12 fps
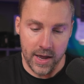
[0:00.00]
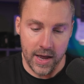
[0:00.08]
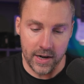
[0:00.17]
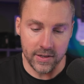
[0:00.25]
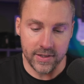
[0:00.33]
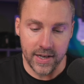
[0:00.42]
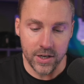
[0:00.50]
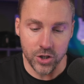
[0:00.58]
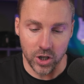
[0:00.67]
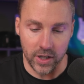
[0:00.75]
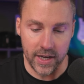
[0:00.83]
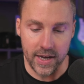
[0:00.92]
And
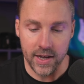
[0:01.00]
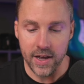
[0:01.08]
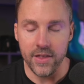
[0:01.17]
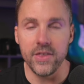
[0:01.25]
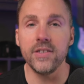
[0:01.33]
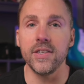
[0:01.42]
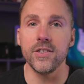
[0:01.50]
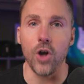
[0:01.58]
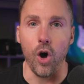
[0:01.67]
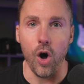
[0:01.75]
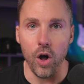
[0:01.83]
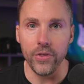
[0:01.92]
essentially, this is
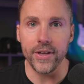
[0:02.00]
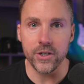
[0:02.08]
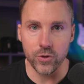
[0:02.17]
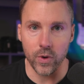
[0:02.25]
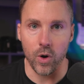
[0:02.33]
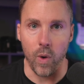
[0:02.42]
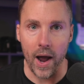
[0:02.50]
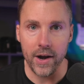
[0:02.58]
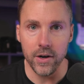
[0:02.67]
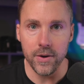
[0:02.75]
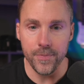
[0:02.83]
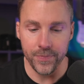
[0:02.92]
all that is
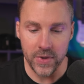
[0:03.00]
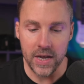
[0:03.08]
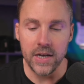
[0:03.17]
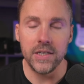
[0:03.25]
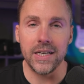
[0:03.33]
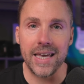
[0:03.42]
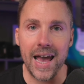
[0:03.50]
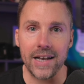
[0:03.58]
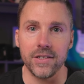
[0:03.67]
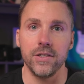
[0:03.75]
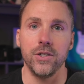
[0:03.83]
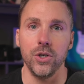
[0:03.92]
required to
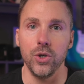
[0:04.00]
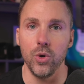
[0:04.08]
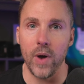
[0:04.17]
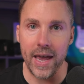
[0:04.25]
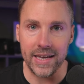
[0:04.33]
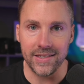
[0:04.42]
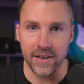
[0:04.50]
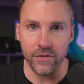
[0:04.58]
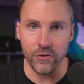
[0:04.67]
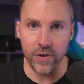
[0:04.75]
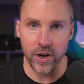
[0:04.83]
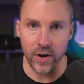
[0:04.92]
get to a
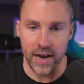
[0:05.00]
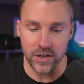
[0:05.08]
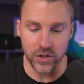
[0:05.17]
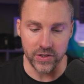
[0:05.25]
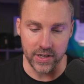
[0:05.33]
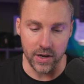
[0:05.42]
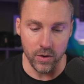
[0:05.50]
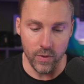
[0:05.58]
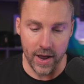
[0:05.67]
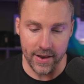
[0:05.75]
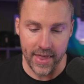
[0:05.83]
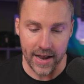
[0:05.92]
seven-figure agency.
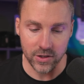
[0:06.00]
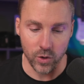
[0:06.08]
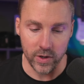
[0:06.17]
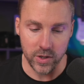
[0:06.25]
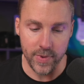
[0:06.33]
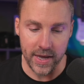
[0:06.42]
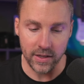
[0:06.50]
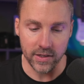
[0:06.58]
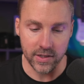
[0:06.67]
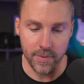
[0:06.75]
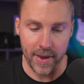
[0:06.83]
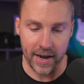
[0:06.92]
And that's going to be,
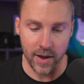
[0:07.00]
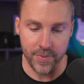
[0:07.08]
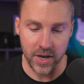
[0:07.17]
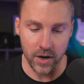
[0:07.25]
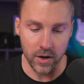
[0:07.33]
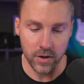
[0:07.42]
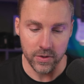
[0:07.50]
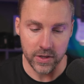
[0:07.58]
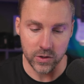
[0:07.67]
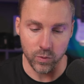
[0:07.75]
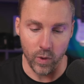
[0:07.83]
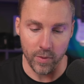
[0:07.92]
let's come back up here,
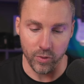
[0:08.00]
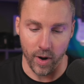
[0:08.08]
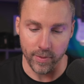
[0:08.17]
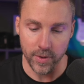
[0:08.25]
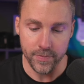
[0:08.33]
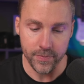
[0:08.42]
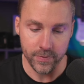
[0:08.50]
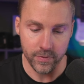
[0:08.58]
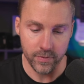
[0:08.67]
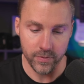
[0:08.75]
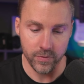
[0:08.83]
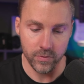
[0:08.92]
this one problem
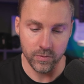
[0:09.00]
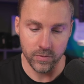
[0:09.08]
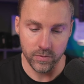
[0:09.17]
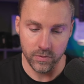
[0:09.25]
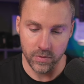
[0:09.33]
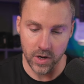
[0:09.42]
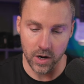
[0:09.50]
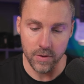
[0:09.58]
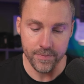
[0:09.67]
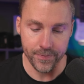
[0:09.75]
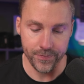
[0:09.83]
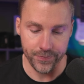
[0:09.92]

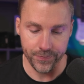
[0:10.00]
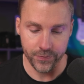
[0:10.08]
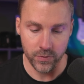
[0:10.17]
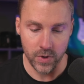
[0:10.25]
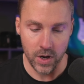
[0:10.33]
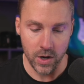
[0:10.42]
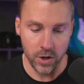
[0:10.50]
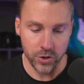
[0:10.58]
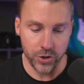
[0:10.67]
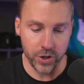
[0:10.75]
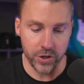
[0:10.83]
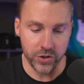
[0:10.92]
here.
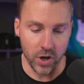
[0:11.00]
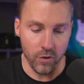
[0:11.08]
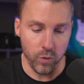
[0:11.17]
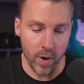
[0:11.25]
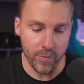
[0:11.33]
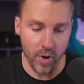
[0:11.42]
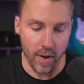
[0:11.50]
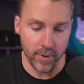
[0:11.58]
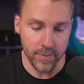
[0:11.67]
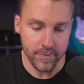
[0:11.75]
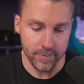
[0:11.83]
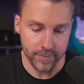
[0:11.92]
So you're going to solve one
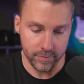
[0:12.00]
problem.